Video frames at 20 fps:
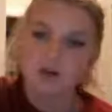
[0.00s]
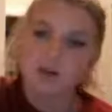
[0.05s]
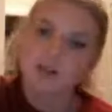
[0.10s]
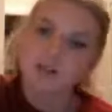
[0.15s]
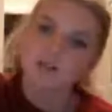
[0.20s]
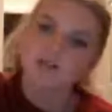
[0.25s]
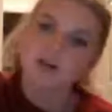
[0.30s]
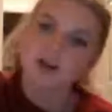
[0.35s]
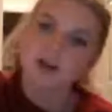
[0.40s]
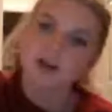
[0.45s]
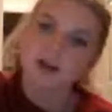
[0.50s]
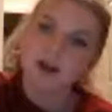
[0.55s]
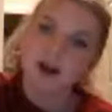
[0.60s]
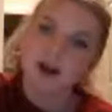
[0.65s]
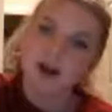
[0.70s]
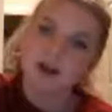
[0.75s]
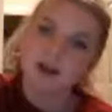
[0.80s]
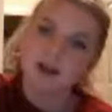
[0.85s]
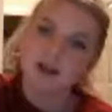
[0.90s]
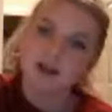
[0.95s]
Because if I
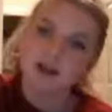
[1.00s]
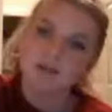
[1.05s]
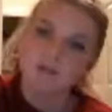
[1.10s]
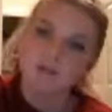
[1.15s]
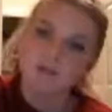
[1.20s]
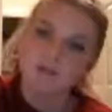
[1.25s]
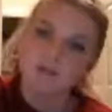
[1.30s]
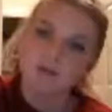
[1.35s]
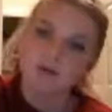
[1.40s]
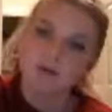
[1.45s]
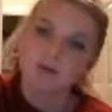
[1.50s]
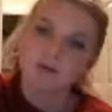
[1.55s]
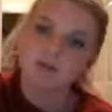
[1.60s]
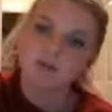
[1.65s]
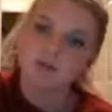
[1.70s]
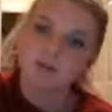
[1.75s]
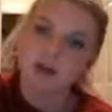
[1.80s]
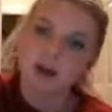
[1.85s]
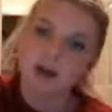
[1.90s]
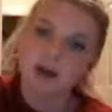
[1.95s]
highlight
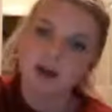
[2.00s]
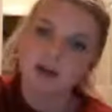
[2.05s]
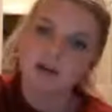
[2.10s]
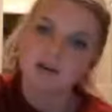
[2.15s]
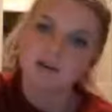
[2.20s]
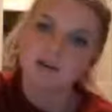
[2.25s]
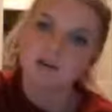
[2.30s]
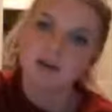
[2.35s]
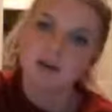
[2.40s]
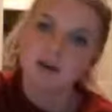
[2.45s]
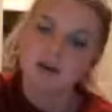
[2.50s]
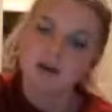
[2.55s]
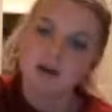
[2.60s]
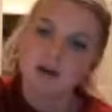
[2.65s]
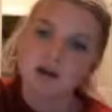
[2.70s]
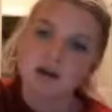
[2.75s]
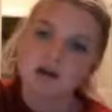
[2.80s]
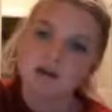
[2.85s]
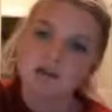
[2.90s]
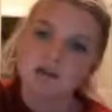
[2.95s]
both sides,
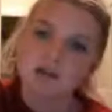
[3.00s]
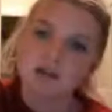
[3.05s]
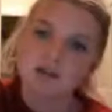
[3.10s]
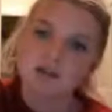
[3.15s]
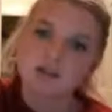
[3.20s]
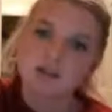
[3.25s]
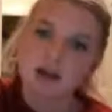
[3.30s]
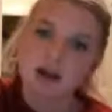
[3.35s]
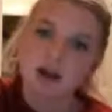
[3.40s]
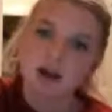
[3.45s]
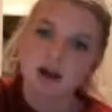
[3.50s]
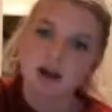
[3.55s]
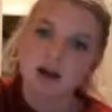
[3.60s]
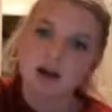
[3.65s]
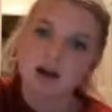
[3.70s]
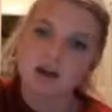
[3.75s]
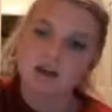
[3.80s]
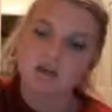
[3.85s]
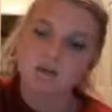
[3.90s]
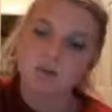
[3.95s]
it says the
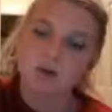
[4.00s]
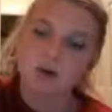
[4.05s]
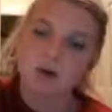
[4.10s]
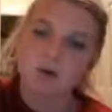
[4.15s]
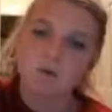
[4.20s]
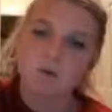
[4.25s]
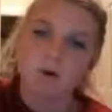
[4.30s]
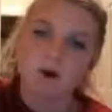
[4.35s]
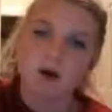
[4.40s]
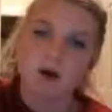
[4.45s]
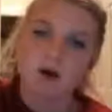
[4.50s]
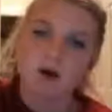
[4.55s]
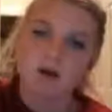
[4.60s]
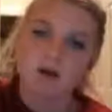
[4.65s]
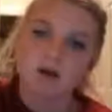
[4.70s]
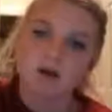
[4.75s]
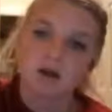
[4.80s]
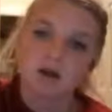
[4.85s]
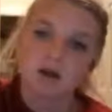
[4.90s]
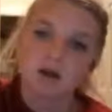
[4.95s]
area is 0.1.